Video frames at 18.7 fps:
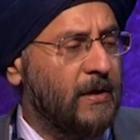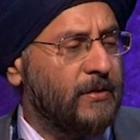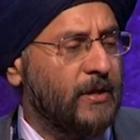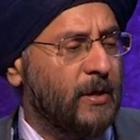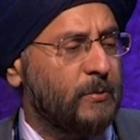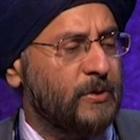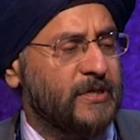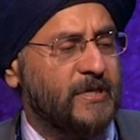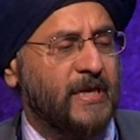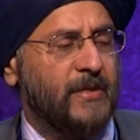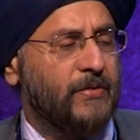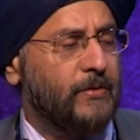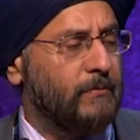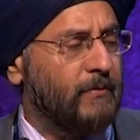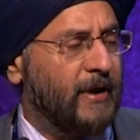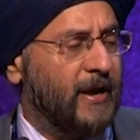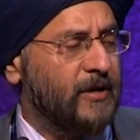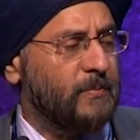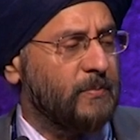There was then
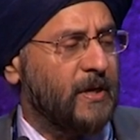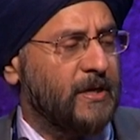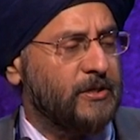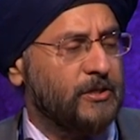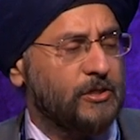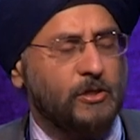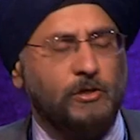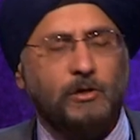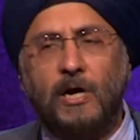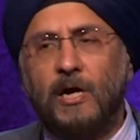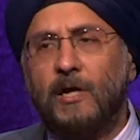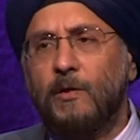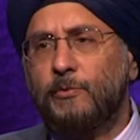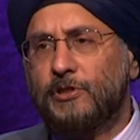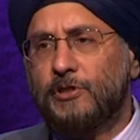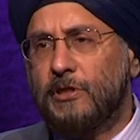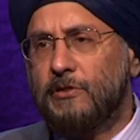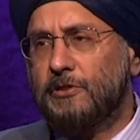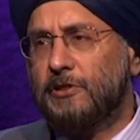the randomized trial,
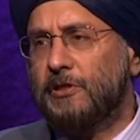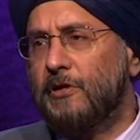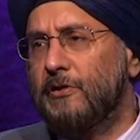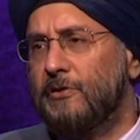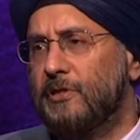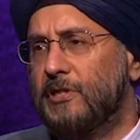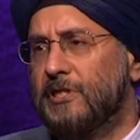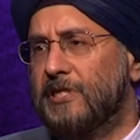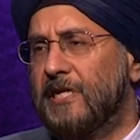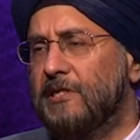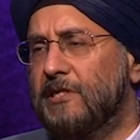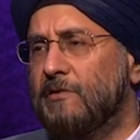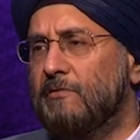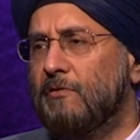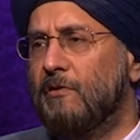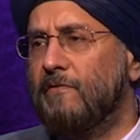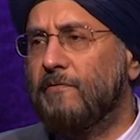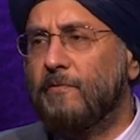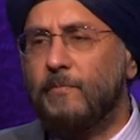which I'll show you the
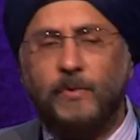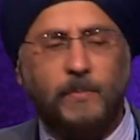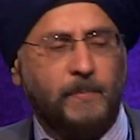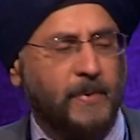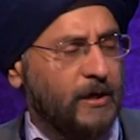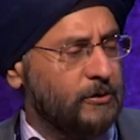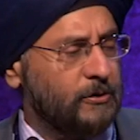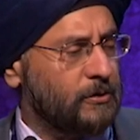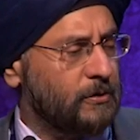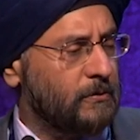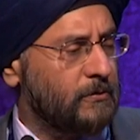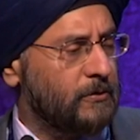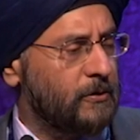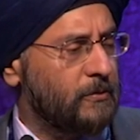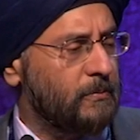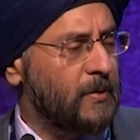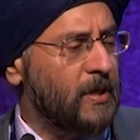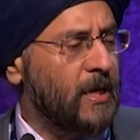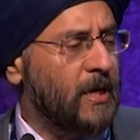data of from the Belgian
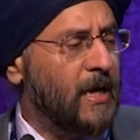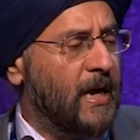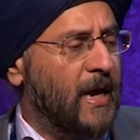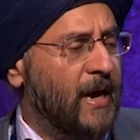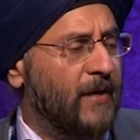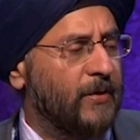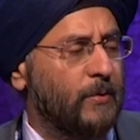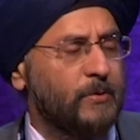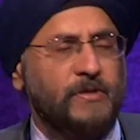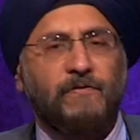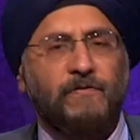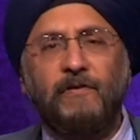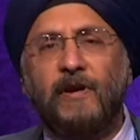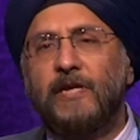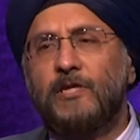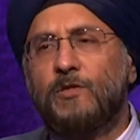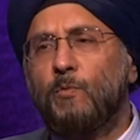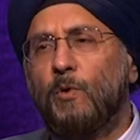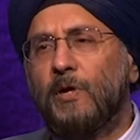group. And there was a
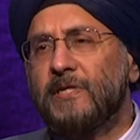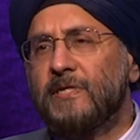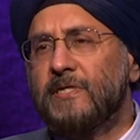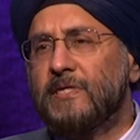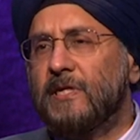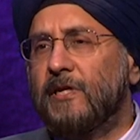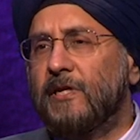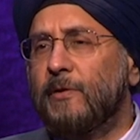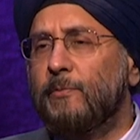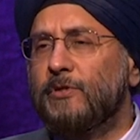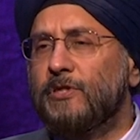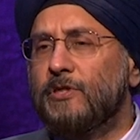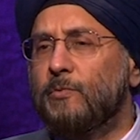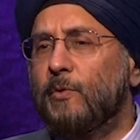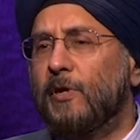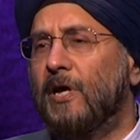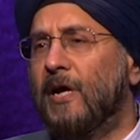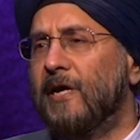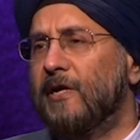phase 1 study, which
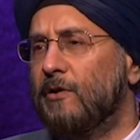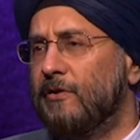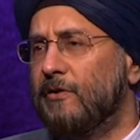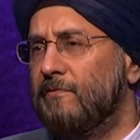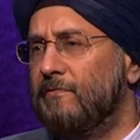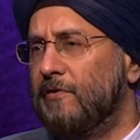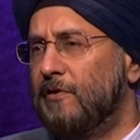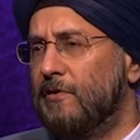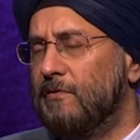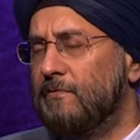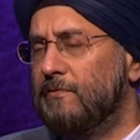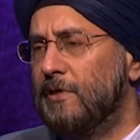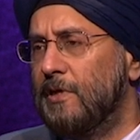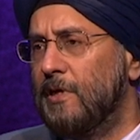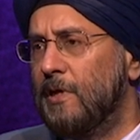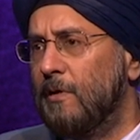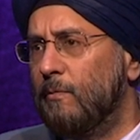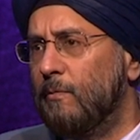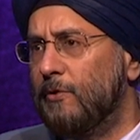is when I got involved,
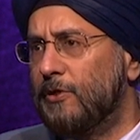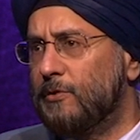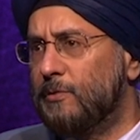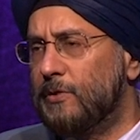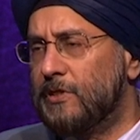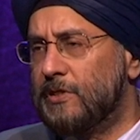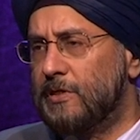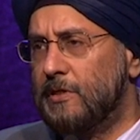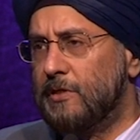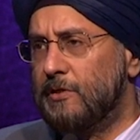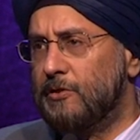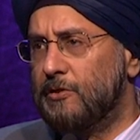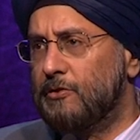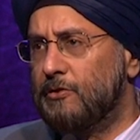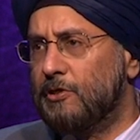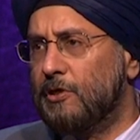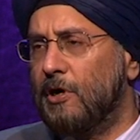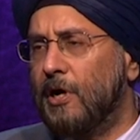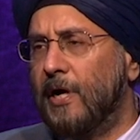which was to
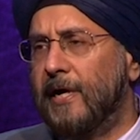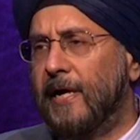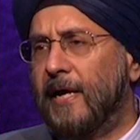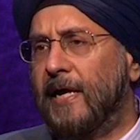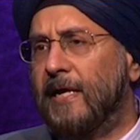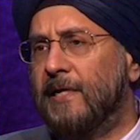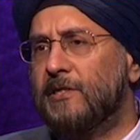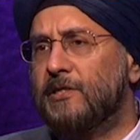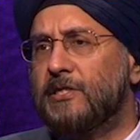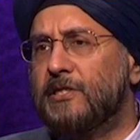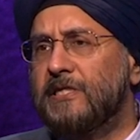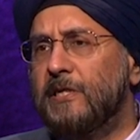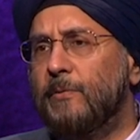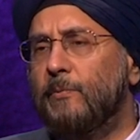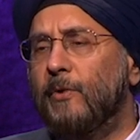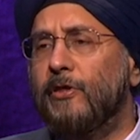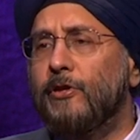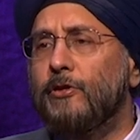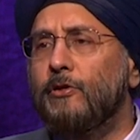try and
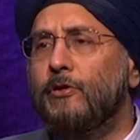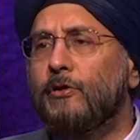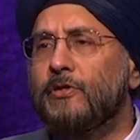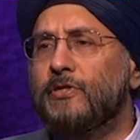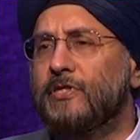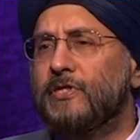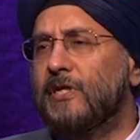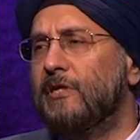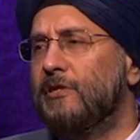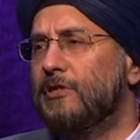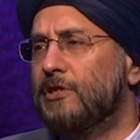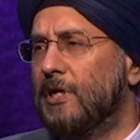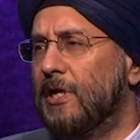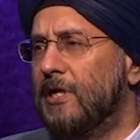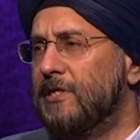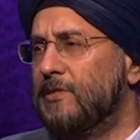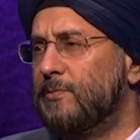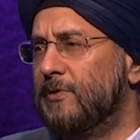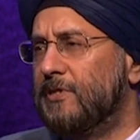see whether you could
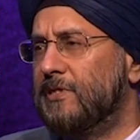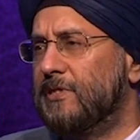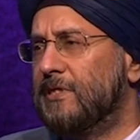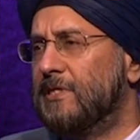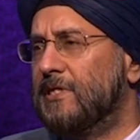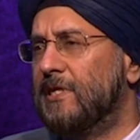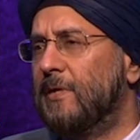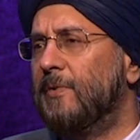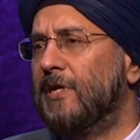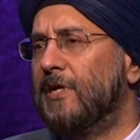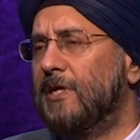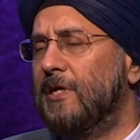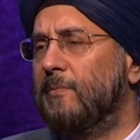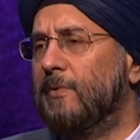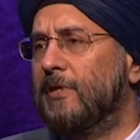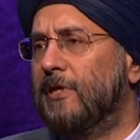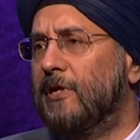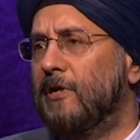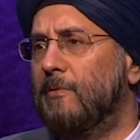synergize with systemic
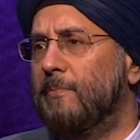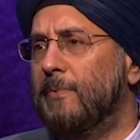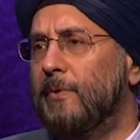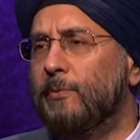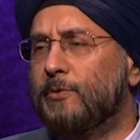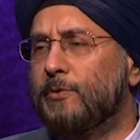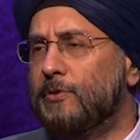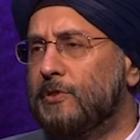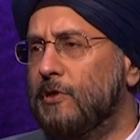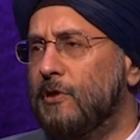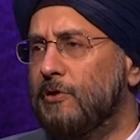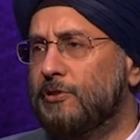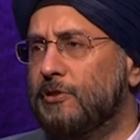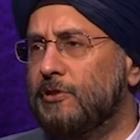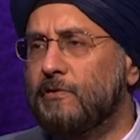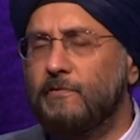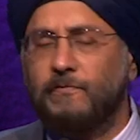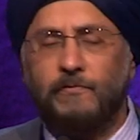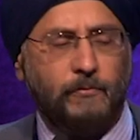chemotherapy, which was
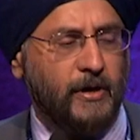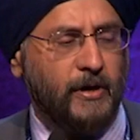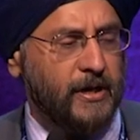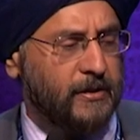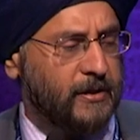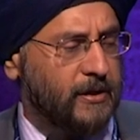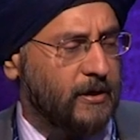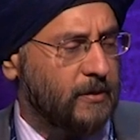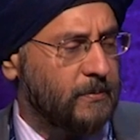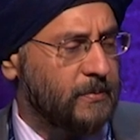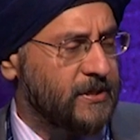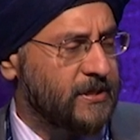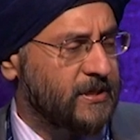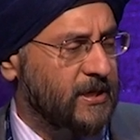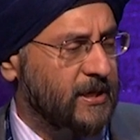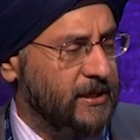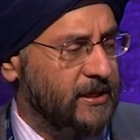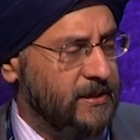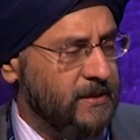logical for radiotherapy
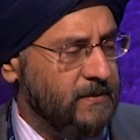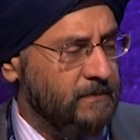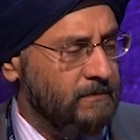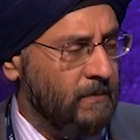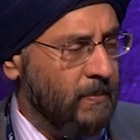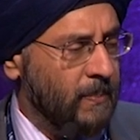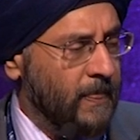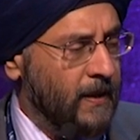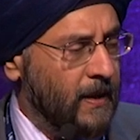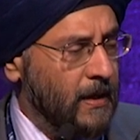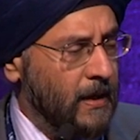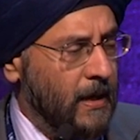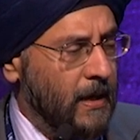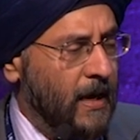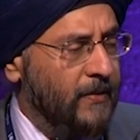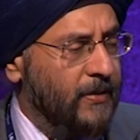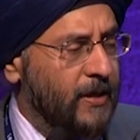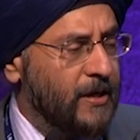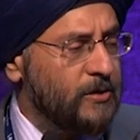studies.
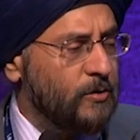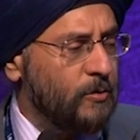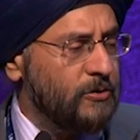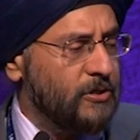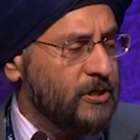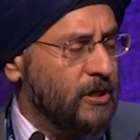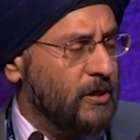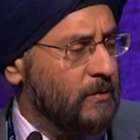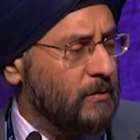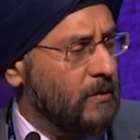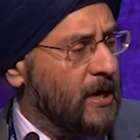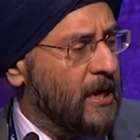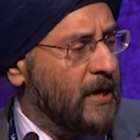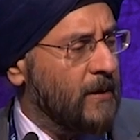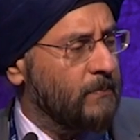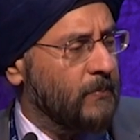There's also